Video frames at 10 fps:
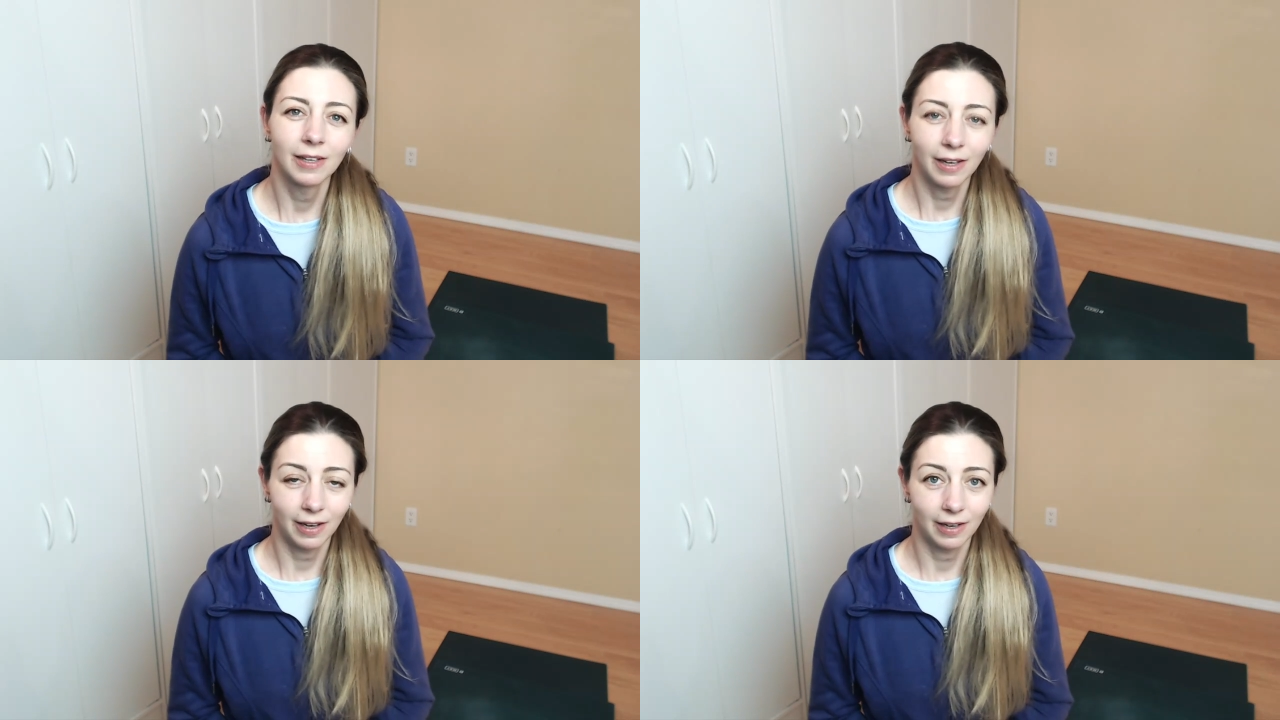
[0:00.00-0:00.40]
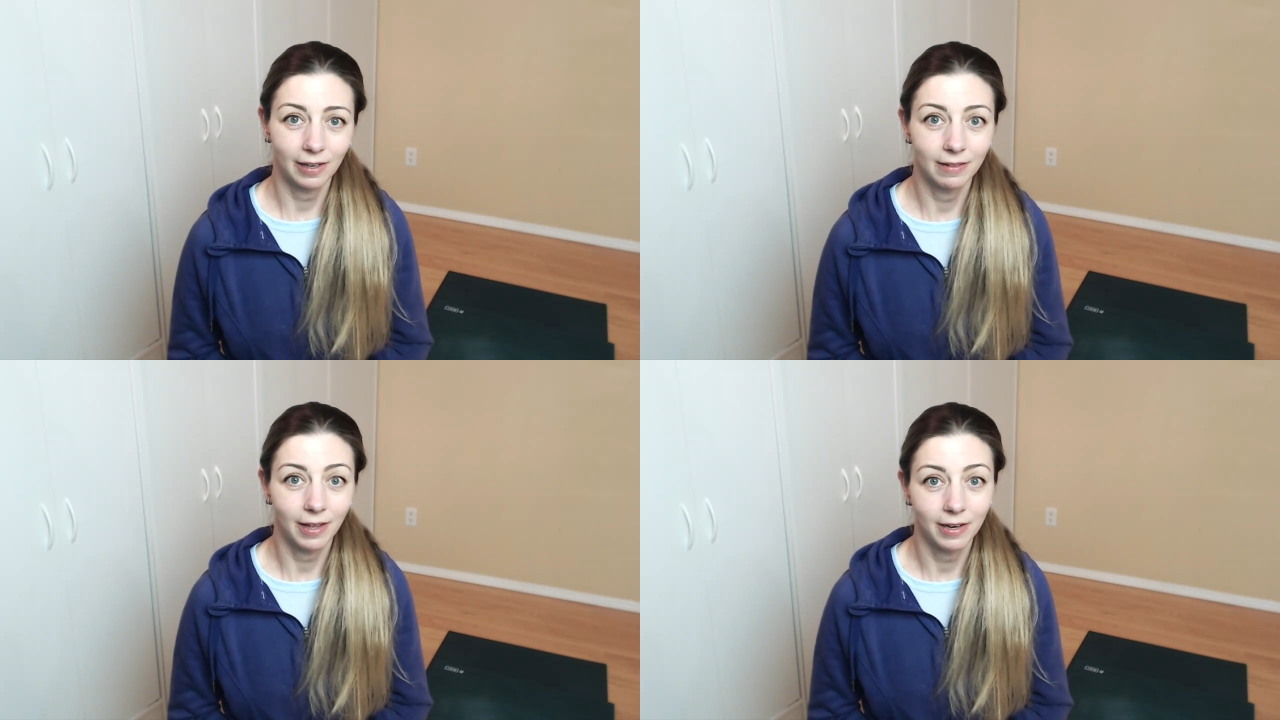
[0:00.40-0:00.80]

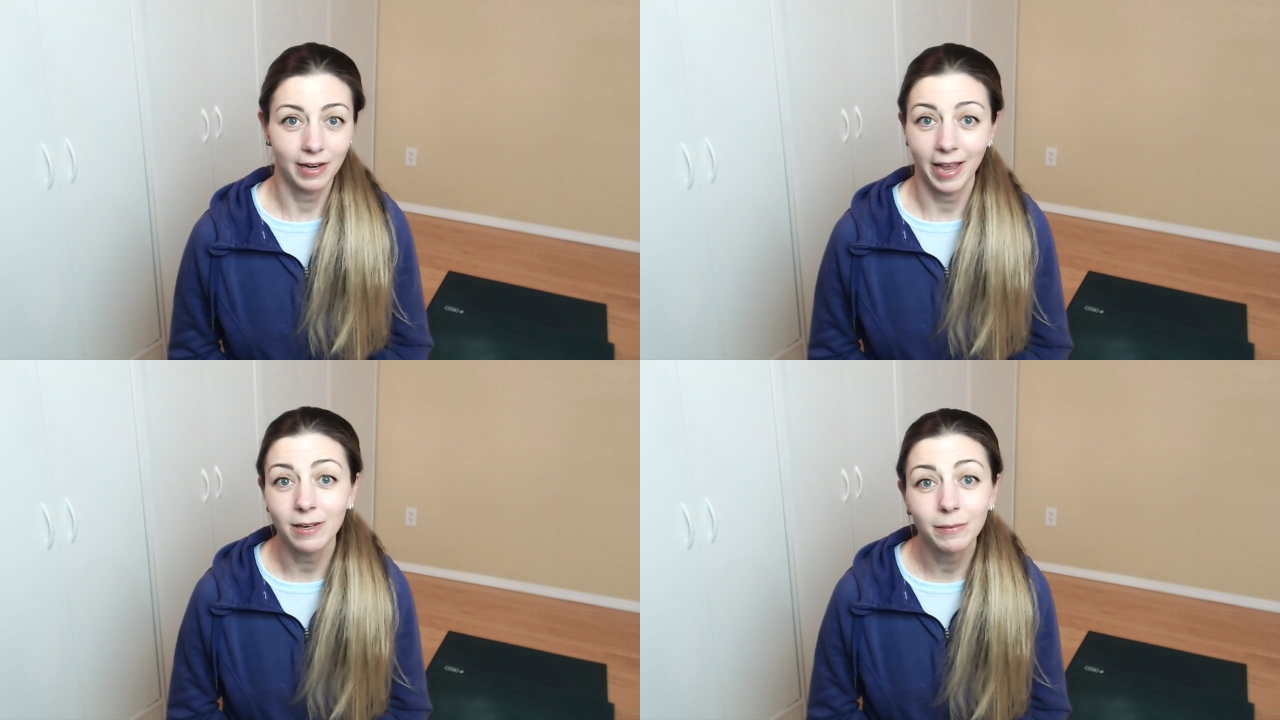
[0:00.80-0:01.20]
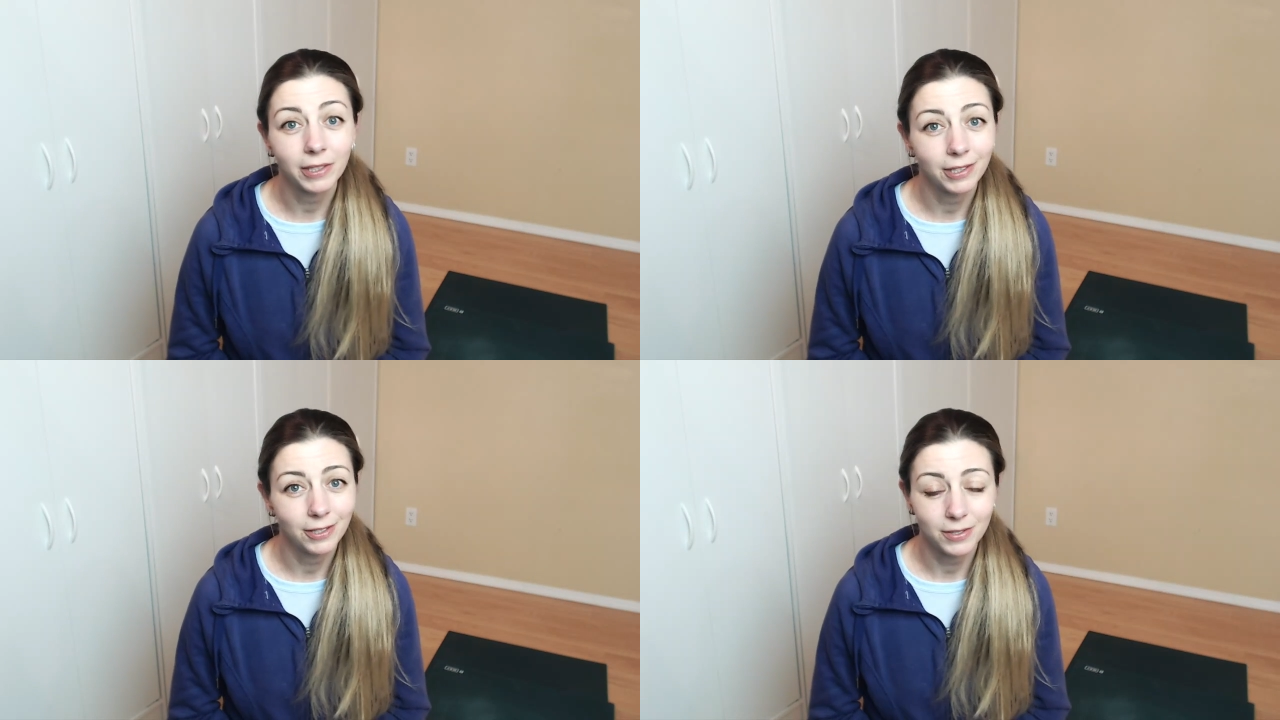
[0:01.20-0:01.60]
then anyone
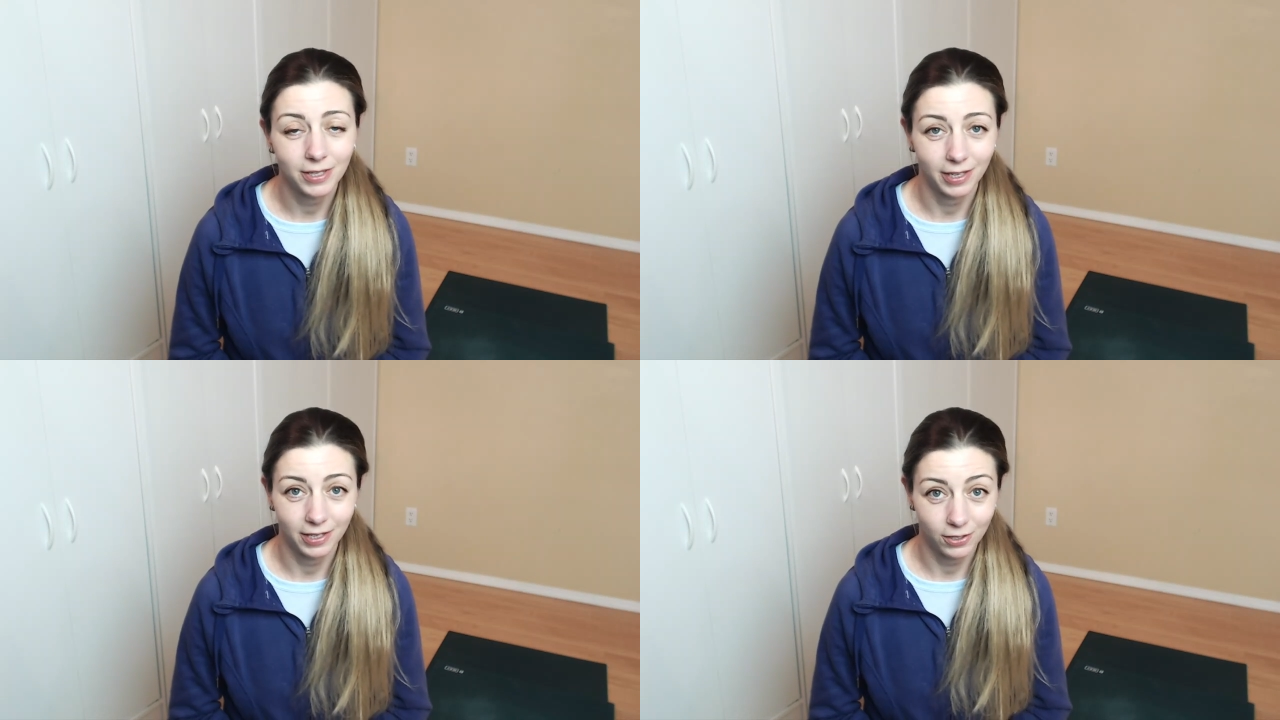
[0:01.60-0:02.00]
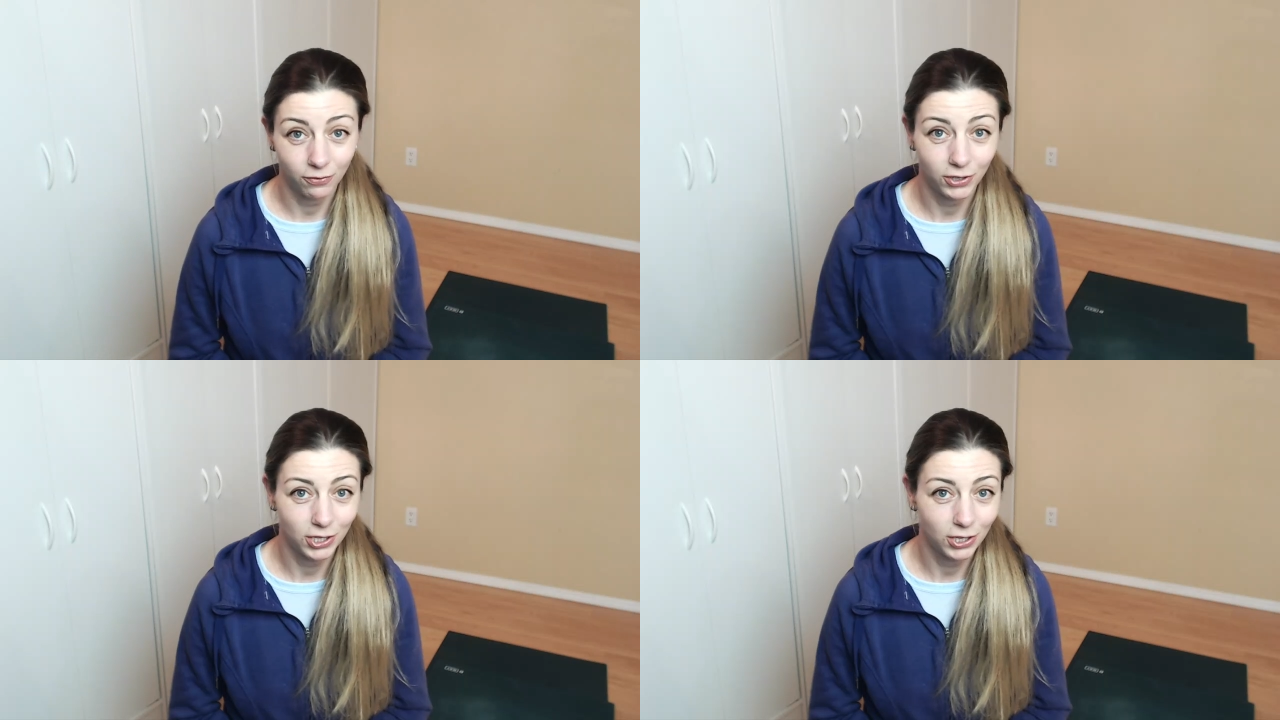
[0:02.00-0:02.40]
can use it and it's
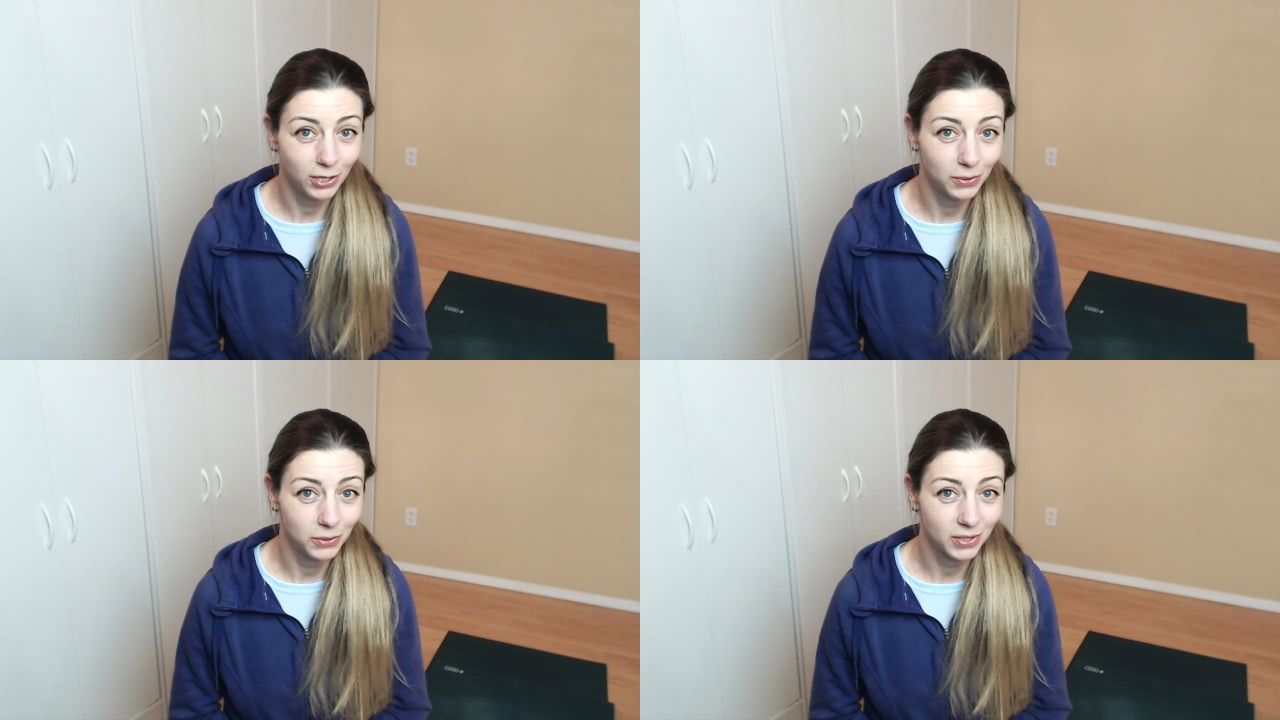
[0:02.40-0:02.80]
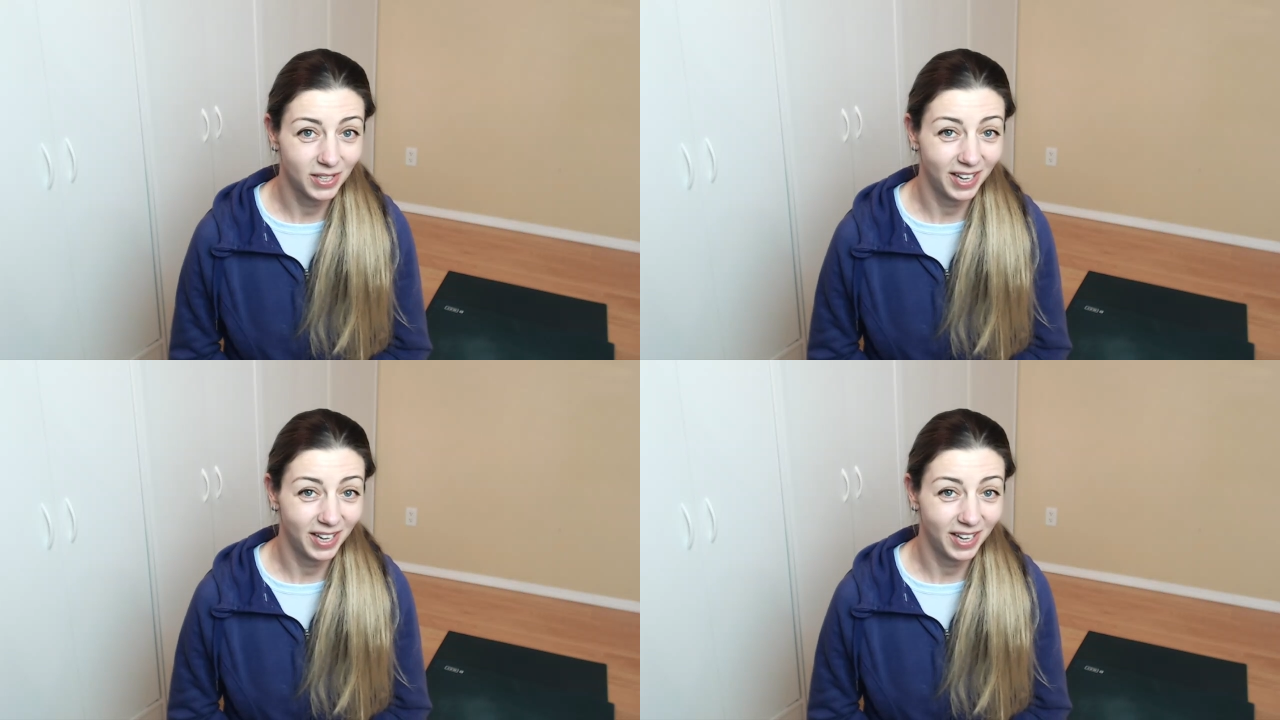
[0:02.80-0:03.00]
free to use,